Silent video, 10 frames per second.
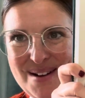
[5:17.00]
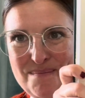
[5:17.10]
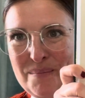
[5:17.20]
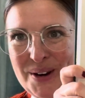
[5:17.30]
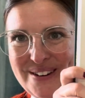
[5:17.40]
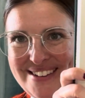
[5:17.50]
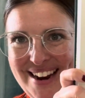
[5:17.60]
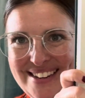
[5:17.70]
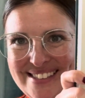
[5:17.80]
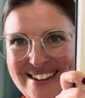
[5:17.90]
book of
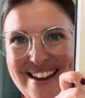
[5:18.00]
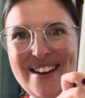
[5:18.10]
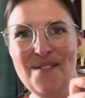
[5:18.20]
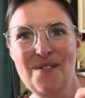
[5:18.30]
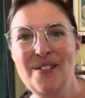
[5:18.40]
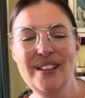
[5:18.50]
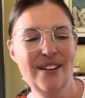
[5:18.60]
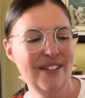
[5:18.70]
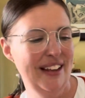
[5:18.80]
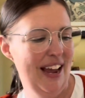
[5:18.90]
days.
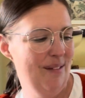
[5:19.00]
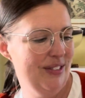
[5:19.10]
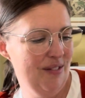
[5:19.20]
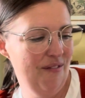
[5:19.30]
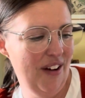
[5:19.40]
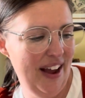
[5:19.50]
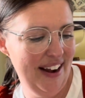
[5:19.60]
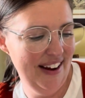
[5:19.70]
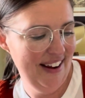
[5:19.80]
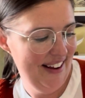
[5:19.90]
Really have some
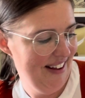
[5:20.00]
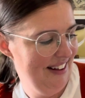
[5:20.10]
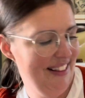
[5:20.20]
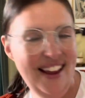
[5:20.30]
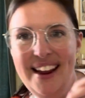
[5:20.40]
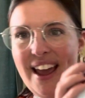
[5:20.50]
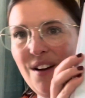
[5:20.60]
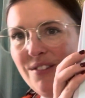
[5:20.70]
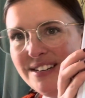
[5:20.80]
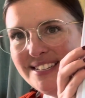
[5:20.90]
fun. Like
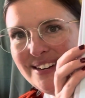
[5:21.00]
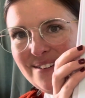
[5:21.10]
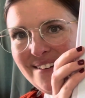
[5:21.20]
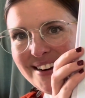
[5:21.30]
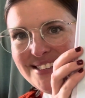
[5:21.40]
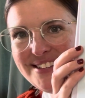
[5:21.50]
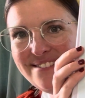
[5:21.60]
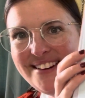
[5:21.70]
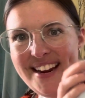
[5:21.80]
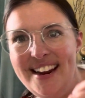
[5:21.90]
every single one is
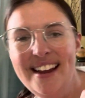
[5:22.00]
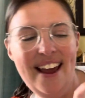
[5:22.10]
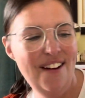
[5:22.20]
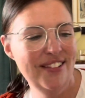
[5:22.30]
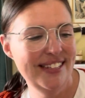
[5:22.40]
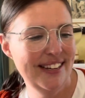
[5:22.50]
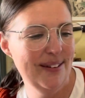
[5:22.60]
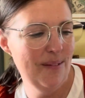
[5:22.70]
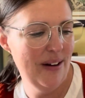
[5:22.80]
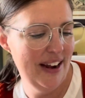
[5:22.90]
unique. Every
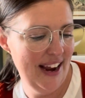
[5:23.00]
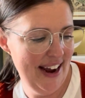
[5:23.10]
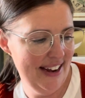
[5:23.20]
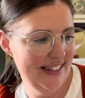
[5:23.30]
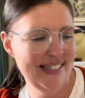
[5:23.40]
single one has